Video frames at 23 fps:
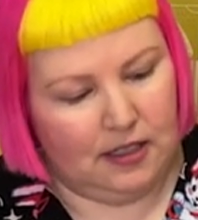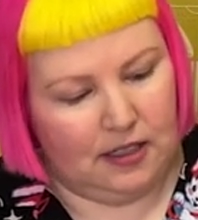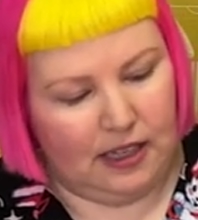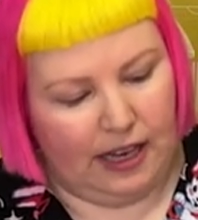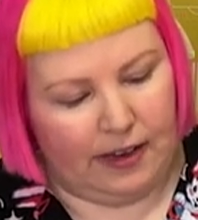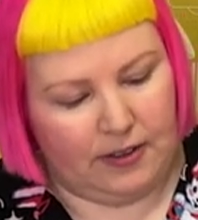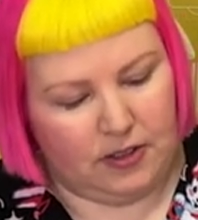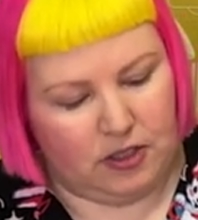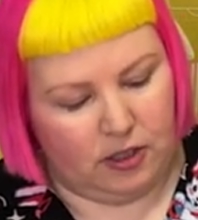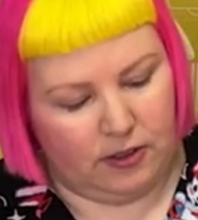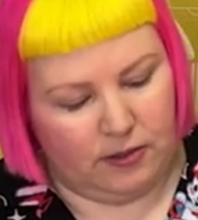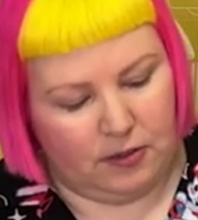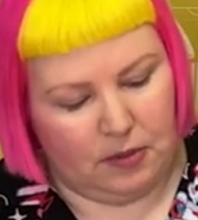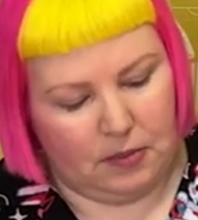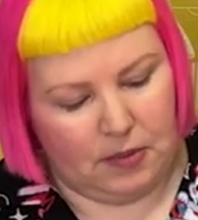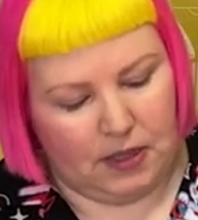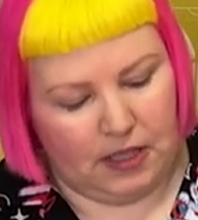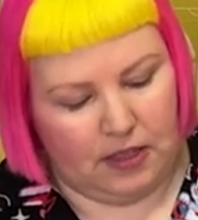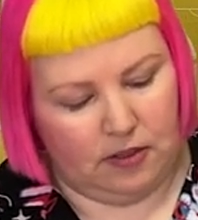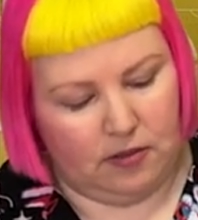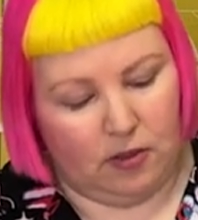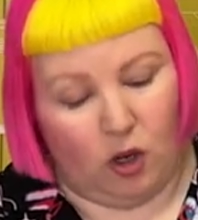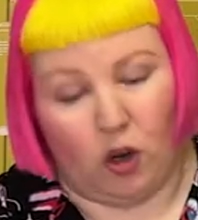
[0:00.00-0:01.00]
I'm sort of a
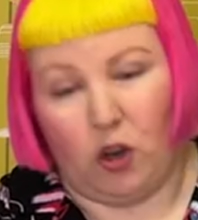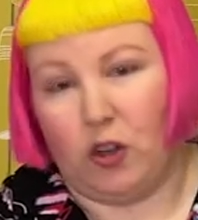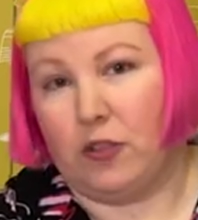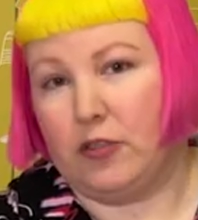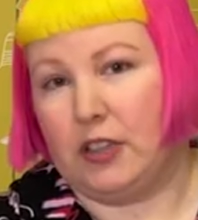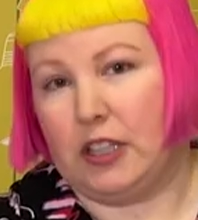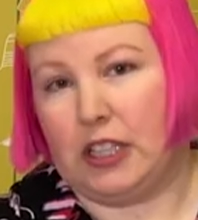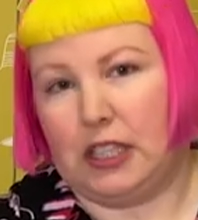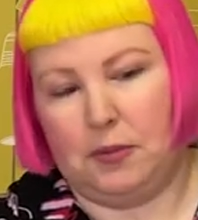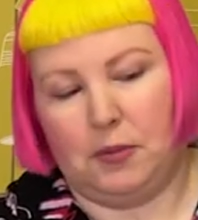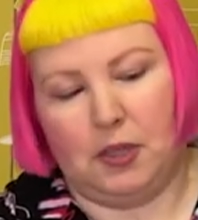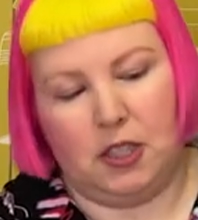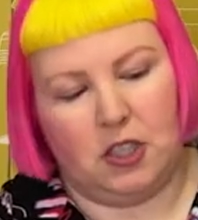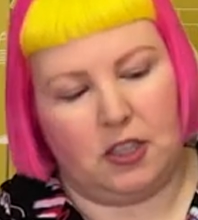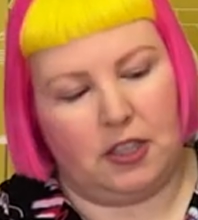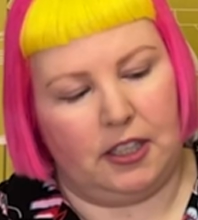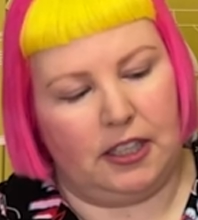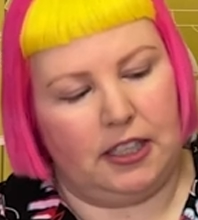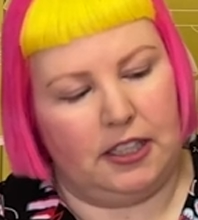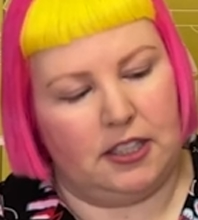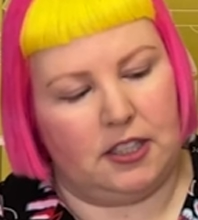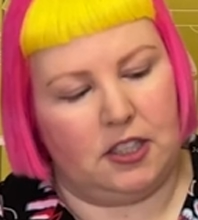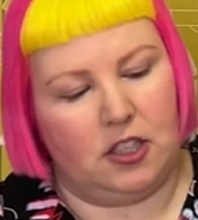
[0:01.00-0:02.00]
bit over the image,
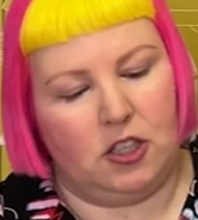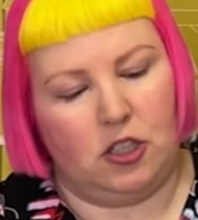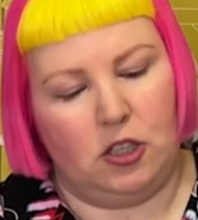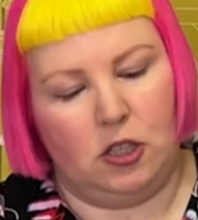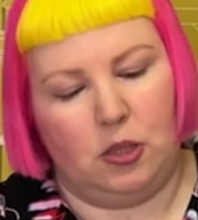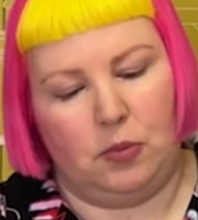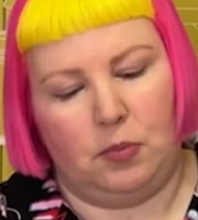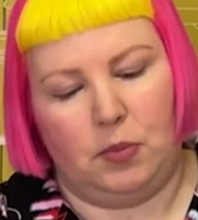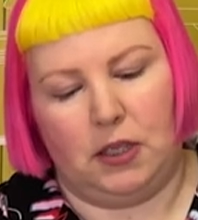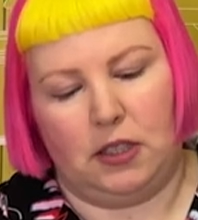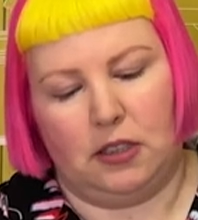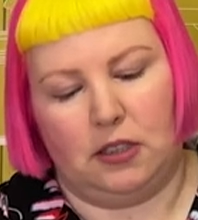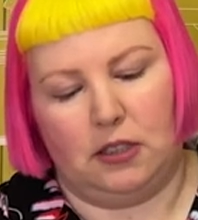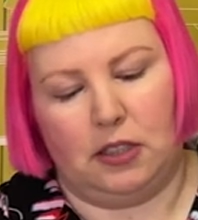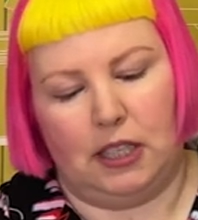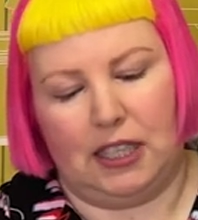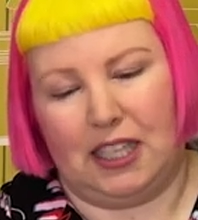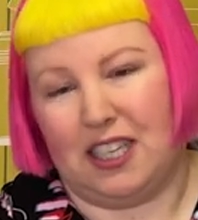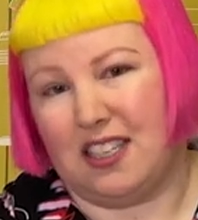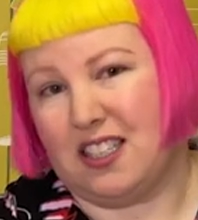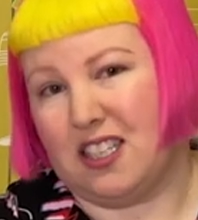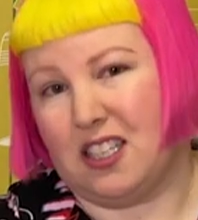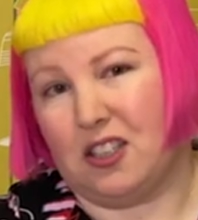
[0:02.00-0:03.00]
like, it's cute, but
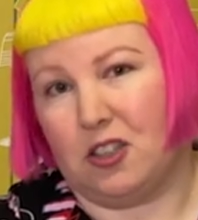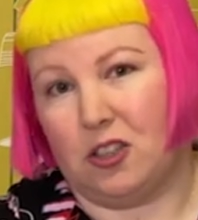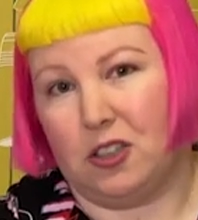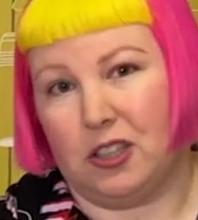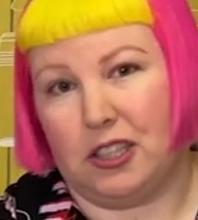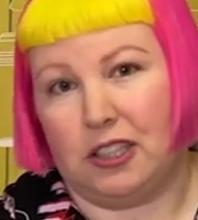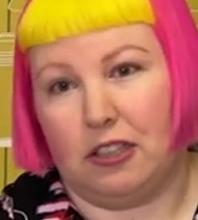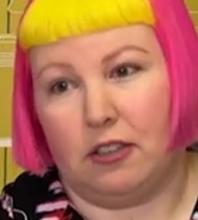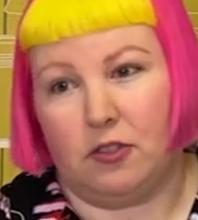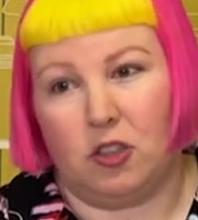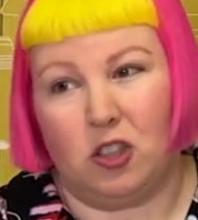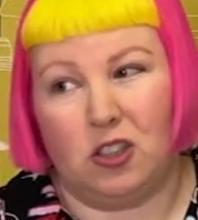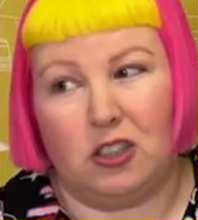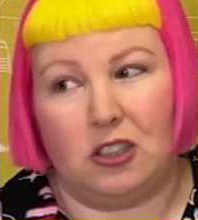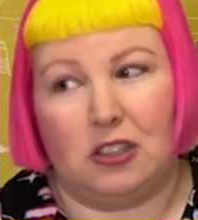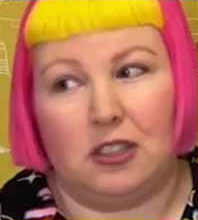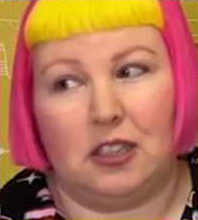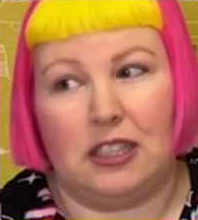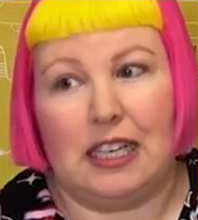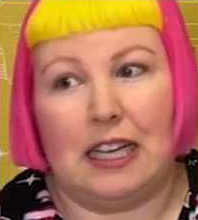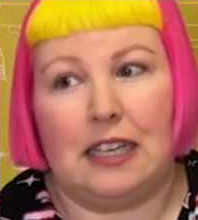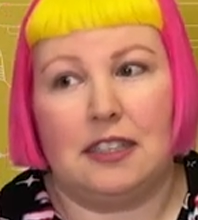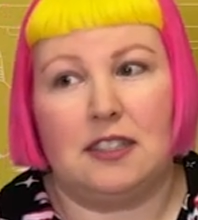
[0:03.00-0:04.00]
like I said earlier, I've got
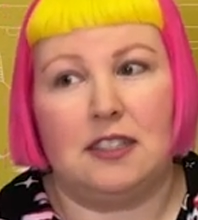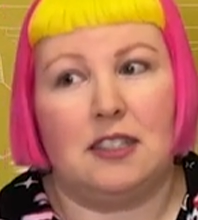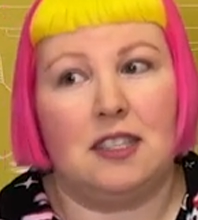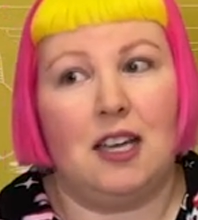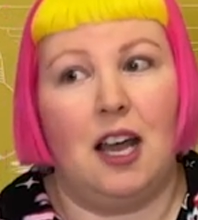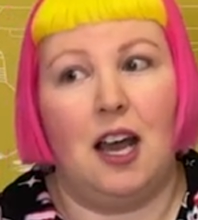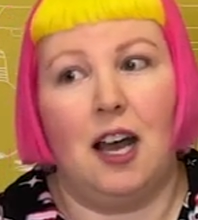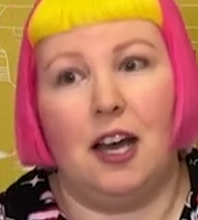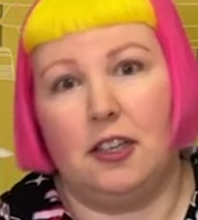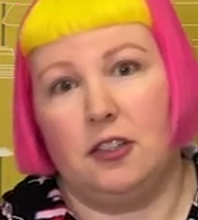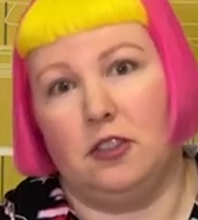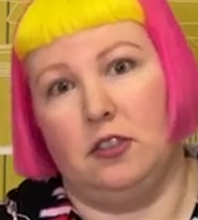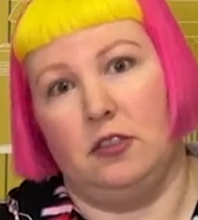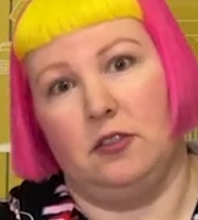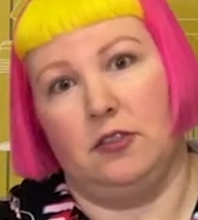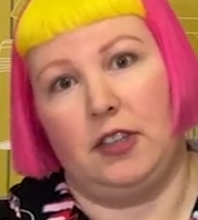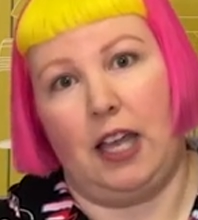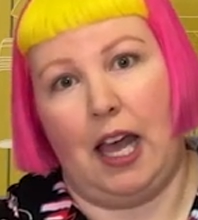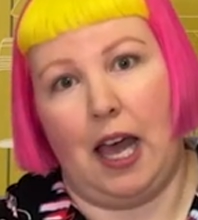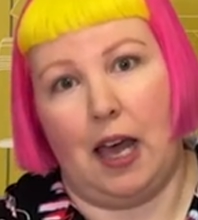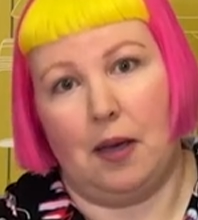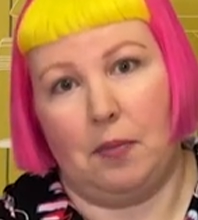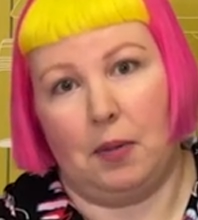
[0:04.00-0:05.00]
a ton of
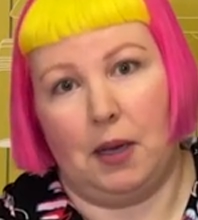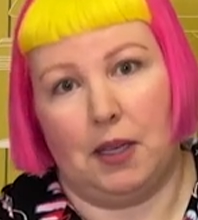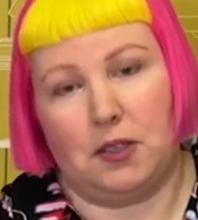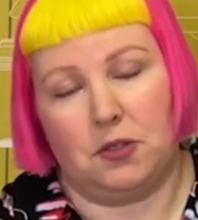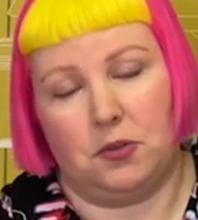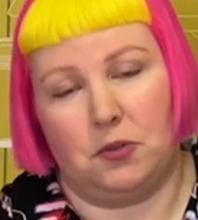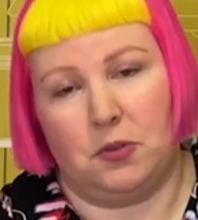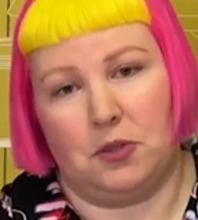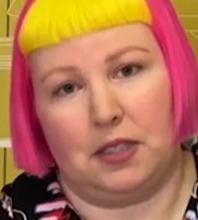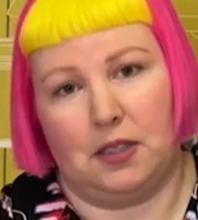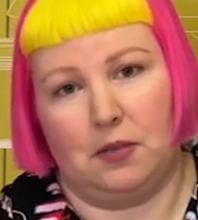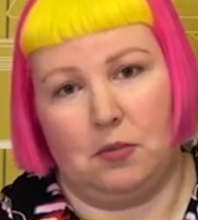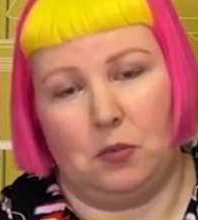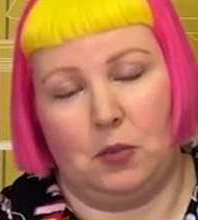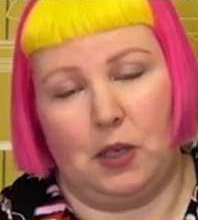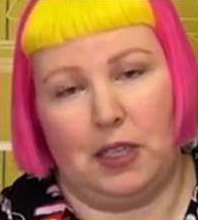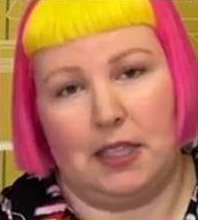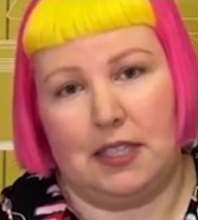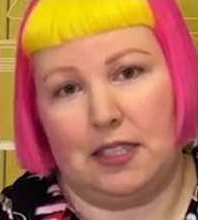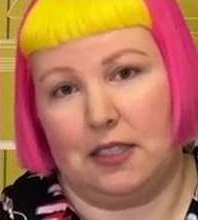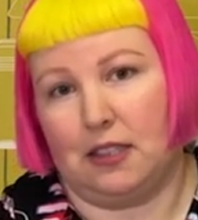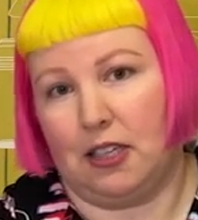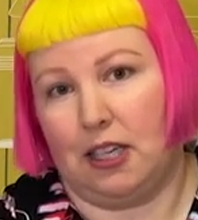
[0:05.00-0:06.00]
cat puzzles and
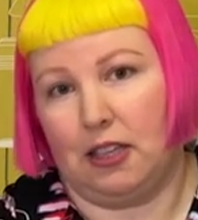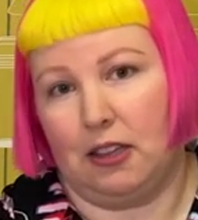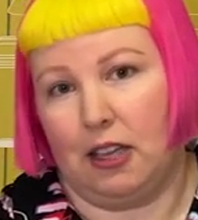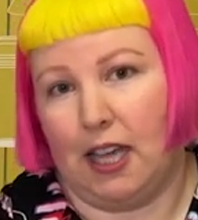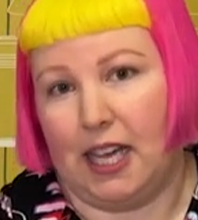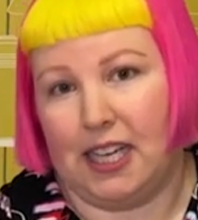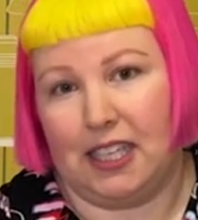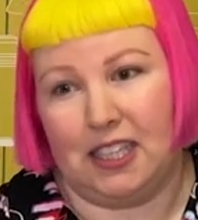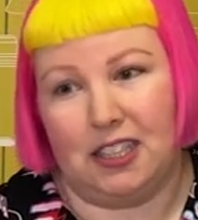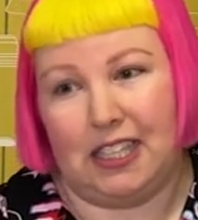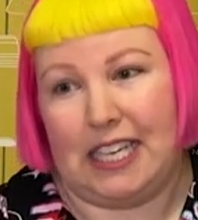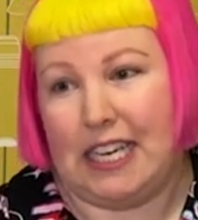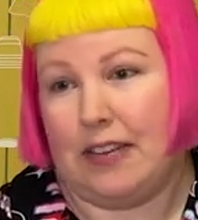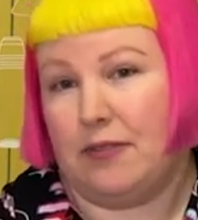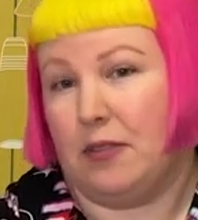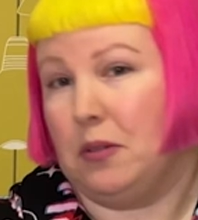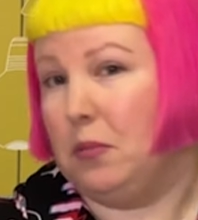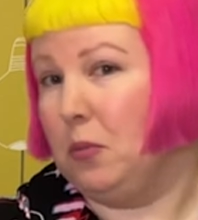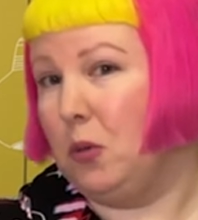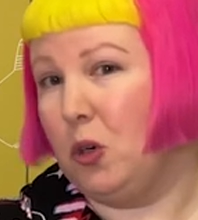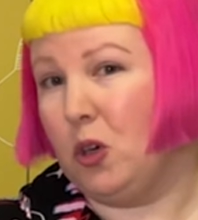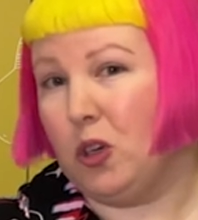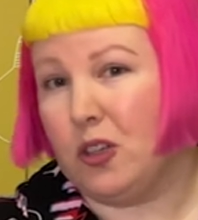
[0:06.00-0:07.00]
ones that I like
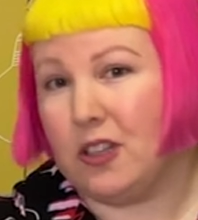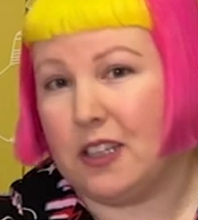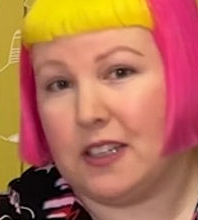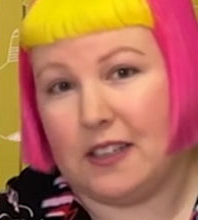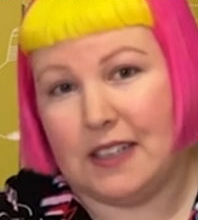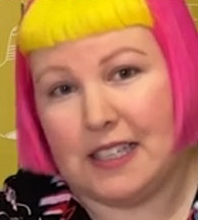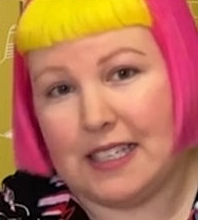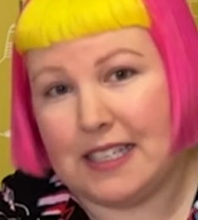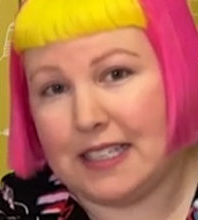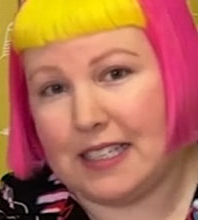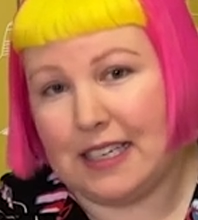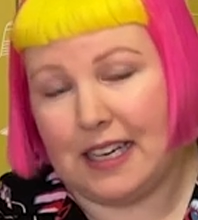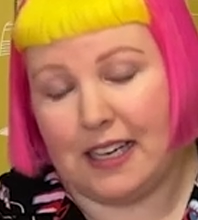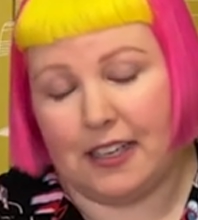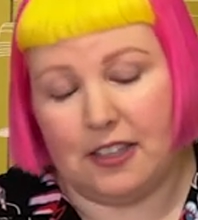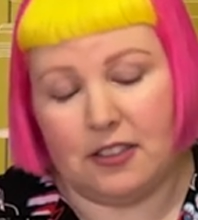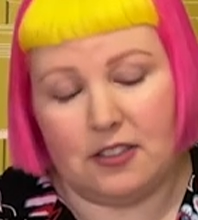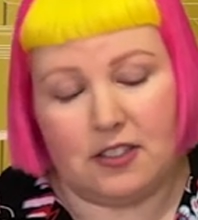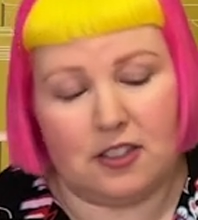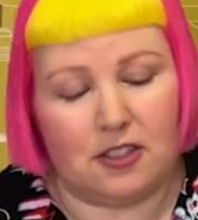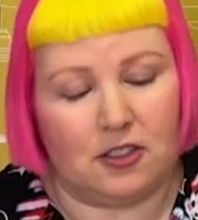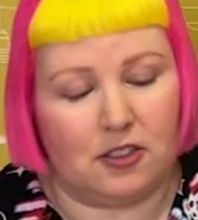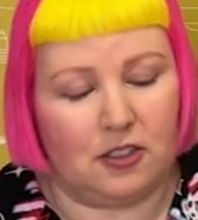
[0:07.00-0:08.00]
even more than this
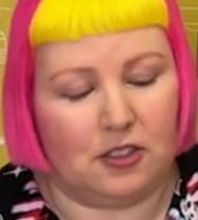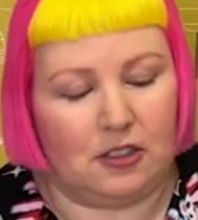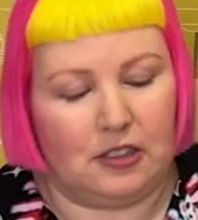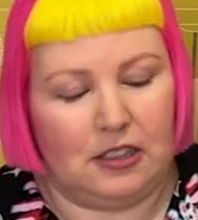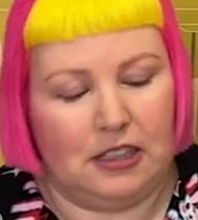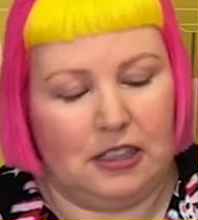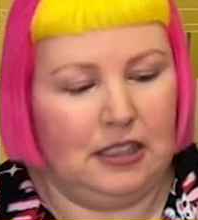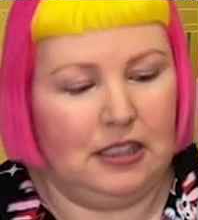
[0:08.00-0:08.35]
now, so